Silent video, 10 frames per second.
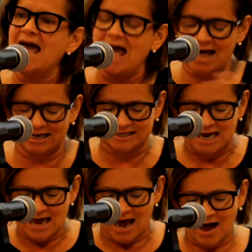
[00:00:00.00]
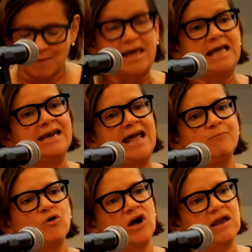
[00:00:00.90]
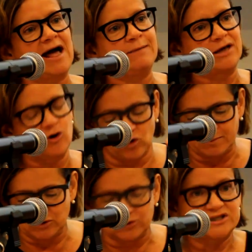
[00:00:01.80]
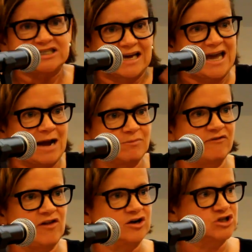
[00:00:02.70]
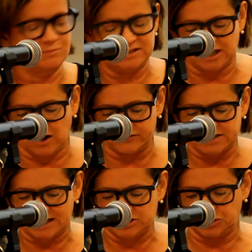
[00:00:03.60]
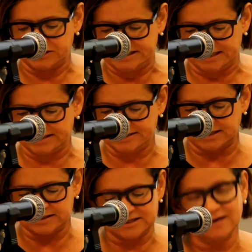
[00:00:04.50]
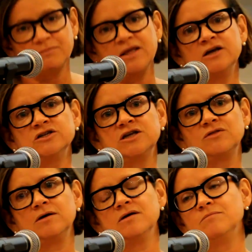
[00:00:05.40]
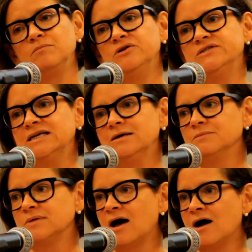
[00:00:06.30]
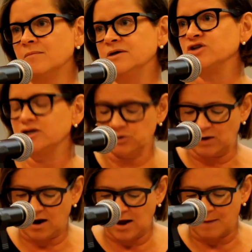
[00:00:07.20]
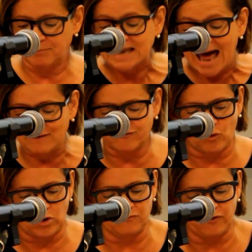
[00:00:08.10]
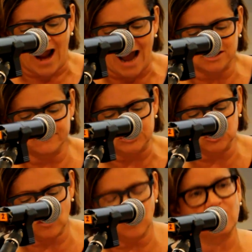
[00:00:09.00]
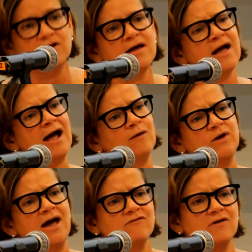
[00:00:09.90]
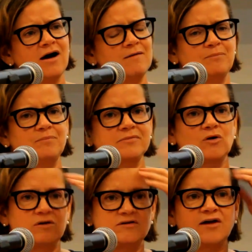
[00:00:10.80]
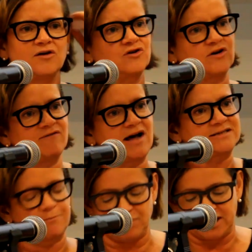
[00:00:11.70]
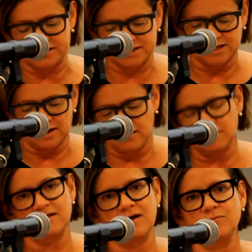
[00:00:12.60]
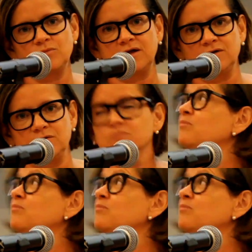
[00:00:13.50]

and enable climate criminals to camouflage themselves as good citizens. So the museum is also a platform for activist struggle. And we have, Not Alternative has a bus that you